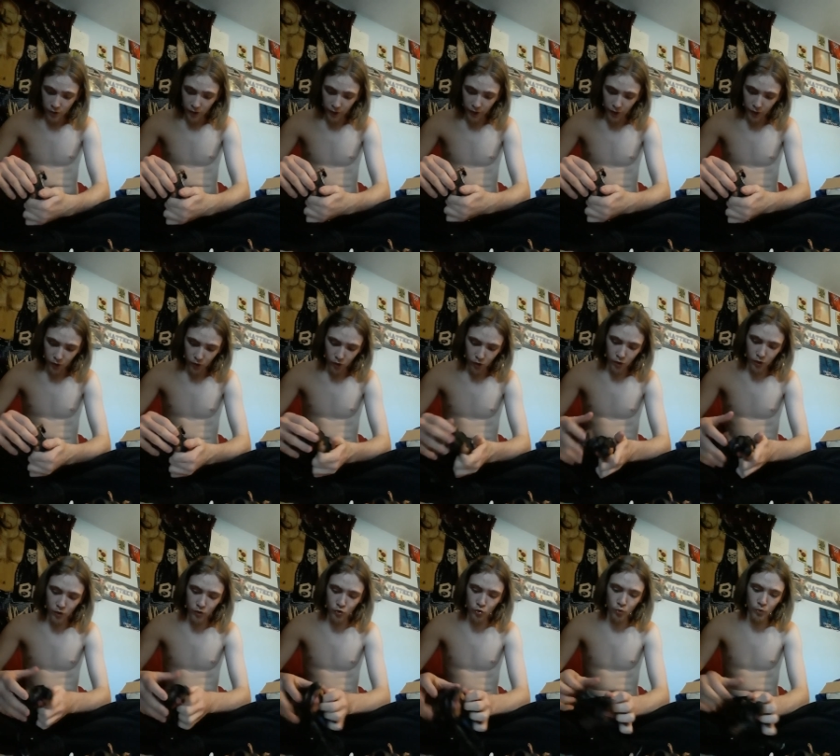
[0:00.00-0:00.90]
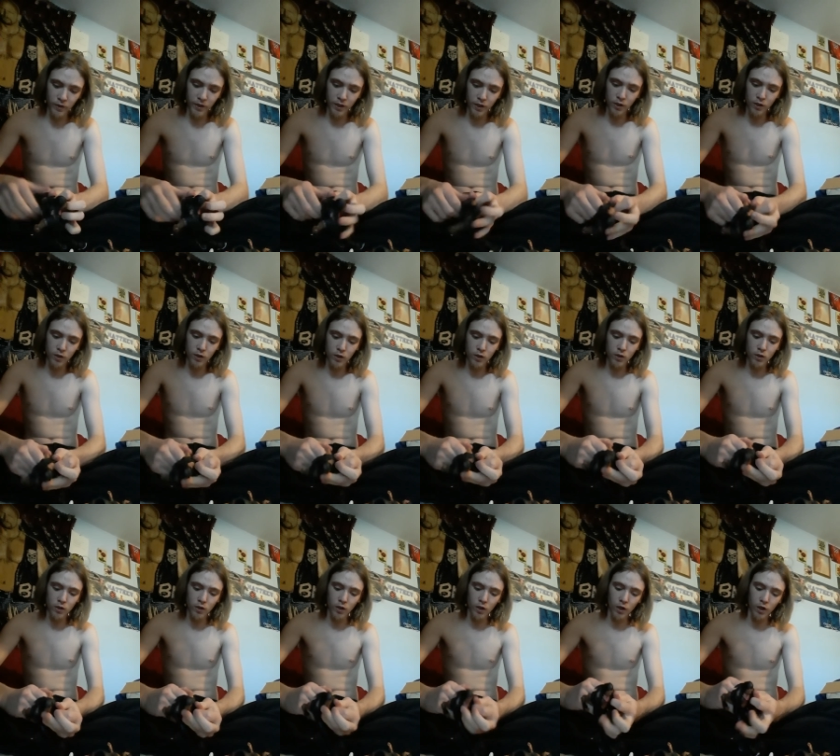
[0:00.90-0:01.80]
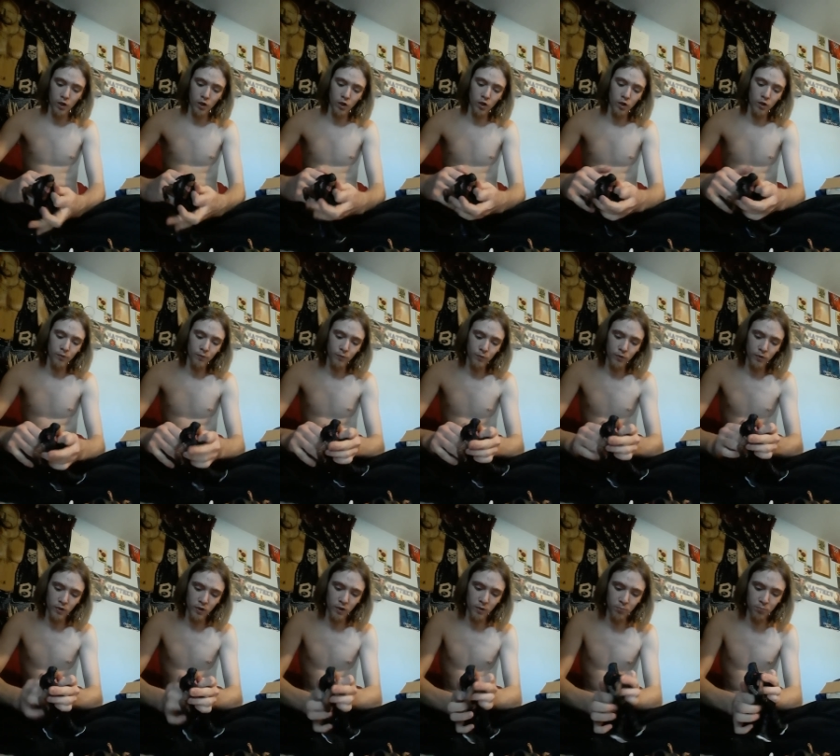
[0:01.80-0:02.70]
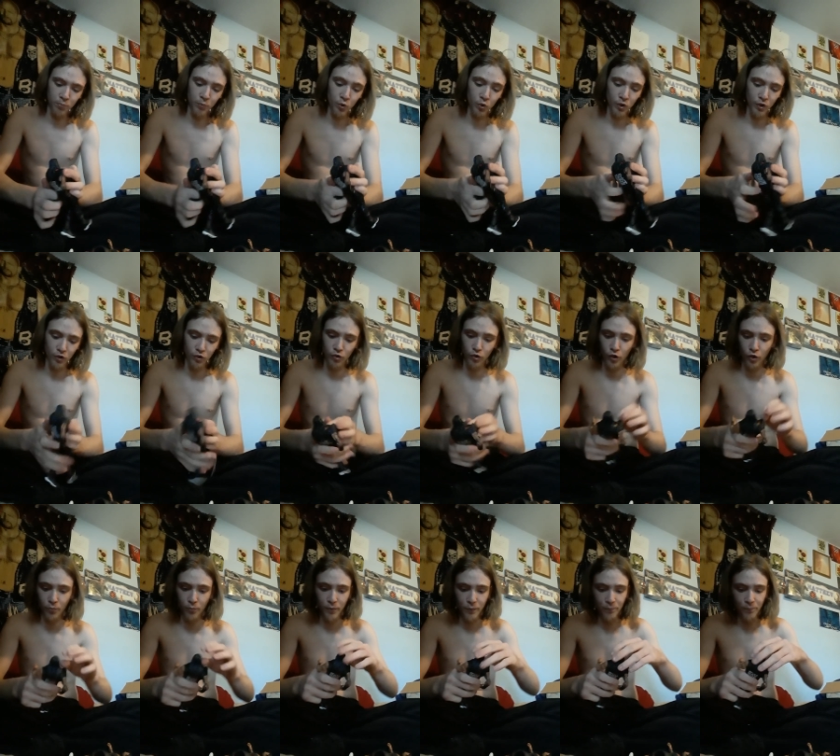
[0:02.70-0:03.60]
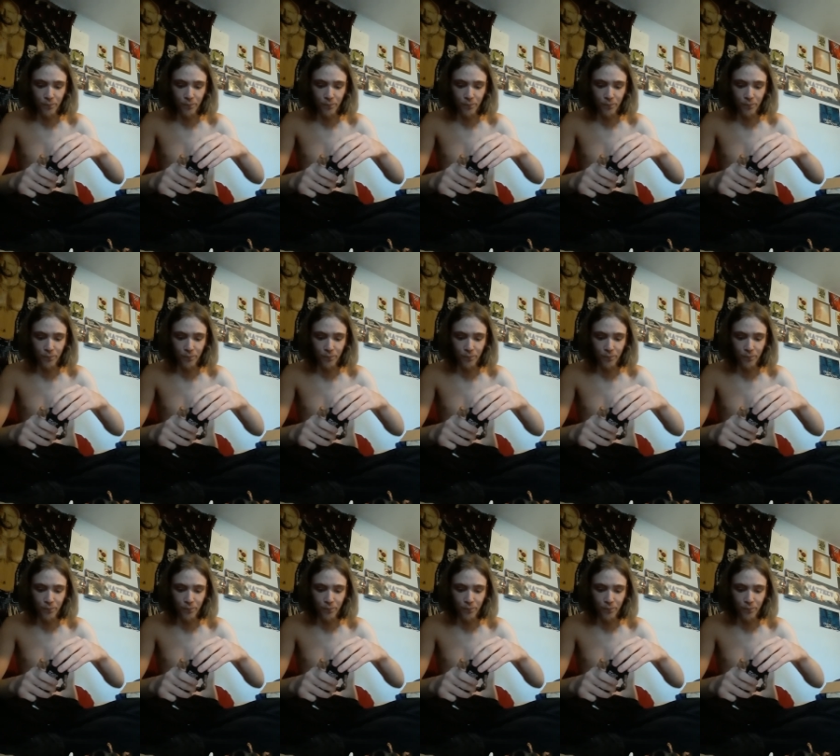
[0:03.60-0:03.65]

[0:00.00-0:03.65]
and joined the Bullet Club.